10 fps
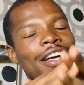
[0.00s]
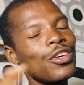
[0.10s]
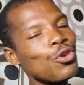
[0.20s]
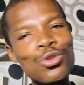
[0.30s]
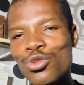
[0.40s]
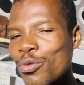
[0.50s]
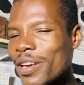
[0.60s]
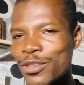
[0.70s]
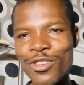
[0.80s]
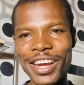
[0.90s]
YouTube
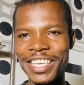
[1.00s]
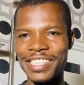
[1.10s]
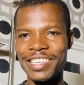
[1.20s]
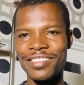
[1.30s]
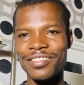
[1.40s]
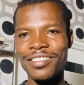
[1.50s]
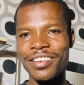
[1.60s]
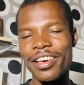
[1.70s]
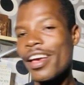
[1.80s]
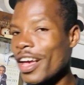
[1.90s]
is not easy,
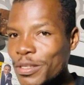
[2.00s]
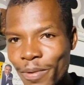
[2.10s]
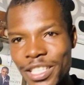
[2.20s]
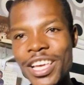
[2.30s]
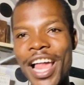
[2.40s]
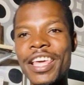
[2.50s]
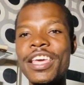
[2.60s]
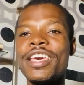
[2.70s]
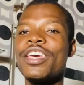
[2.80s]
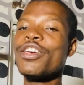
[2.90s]
especially
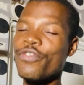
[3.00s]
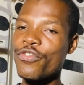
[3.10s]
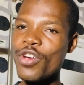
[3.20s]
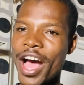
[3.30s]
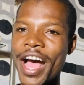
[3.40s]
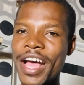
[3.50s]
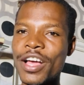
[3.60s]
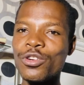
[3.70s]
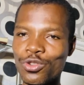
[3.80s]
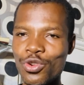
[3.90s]
if you are
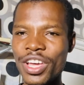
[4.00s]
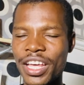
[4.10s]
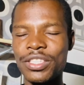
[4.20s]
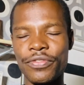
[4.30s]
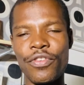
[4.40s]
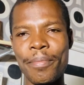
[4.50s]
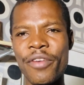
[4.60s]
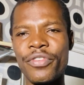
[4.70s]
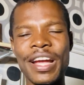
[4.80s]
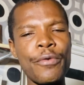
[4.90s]
doing it from
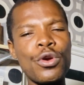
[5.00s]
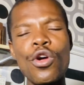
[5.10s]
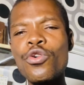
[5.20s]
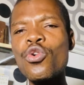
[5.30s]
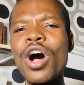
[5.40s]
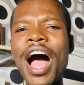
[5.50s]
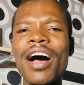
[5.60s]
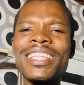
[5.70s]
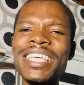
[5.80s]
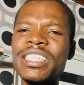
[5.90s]
Africa. We don't
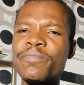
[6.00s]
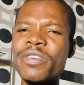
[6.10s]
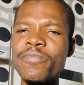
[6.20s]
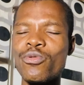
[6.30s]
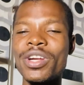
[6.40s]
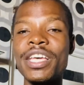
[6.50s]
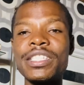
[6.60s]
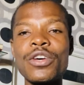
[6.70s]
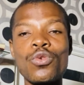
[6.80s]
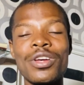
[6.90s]
how these people, they
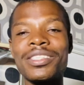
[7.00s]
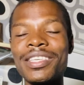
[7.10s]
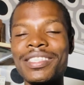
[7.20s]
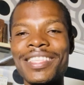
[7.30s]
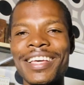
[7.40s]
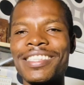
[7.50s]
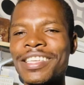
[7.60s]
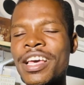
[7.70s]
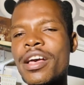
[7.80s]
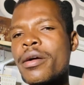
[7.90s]
say
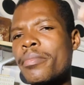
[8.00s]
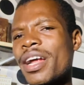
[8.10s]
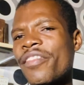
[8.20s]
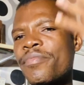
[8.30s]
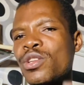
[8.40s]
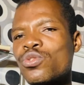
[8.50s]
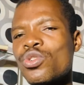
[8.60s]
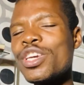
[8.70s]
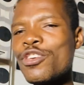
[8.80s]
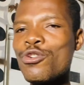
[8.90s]
consistency, but I've been
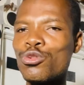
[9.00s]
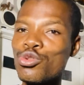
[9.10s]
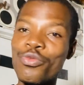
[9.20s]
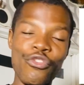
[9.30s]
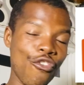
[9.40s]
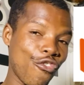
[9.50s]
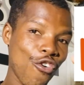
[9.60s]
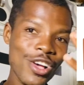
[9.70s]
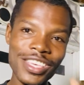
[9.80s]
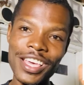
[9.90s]
doing YouTube for
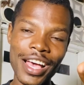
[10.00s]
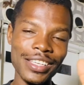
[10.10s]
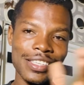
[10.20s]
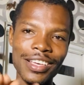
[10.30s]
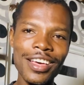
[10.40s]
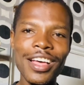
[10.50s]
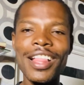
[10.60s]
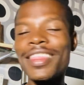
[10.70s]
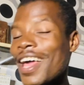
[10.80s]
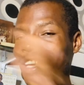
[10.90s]
4 years.
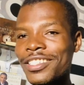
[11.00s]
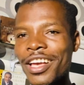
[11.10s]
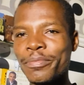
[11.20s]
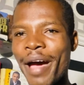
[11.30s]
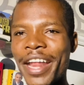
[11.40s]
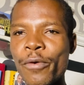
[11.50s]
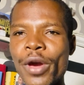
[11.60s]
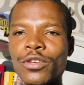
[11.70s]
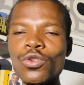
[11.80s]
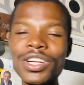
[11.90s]
That is just by the
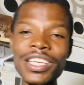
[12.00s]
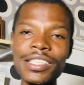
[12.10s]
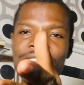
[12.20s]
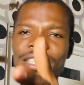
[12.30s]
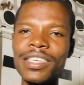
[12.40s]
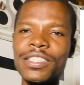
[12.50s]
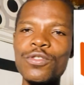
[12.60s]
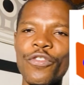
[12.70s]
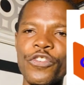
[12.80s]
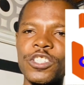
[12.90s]
way. So this is
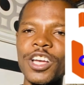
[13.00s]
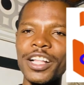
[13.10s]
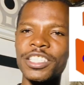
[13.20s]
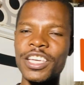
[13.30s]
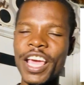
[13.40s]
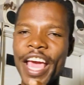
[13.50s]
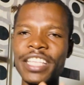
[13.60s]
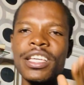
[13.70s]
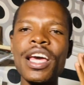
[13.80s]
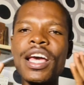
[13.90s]
DTC Official
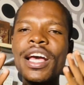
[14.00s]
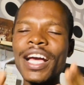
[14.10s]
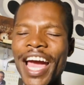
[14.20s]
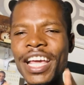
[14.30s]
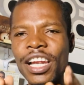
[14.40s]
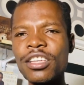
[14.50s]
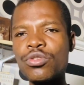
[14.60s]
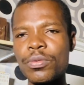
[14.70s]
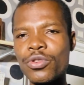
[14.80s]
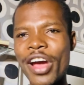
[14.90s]
GH. Kindly
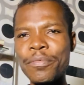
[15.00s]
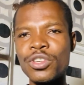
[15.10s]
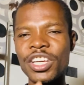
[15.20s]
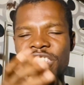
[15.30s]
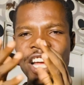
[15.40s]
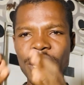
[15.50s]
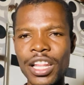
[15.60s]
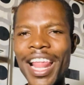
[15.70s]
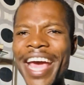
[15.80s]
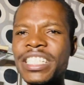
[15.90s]
subscribe to this channel,
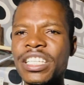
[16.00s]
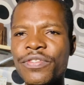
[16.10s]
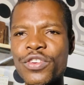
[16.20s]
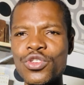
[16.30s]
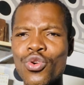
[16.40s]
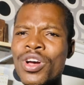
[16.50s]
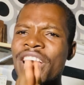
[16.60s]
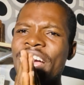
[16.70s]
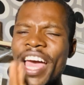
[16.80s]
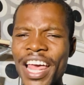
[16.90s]
like this video,
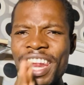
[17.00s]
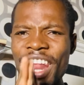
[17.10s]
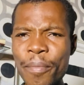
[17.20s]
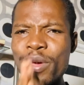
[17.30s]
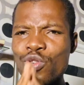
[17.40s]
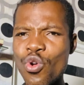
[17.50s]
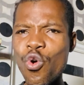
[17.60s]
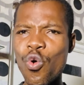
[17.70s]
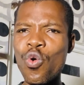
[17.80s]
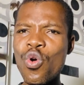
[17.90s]
and let me
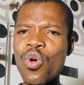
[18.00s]
know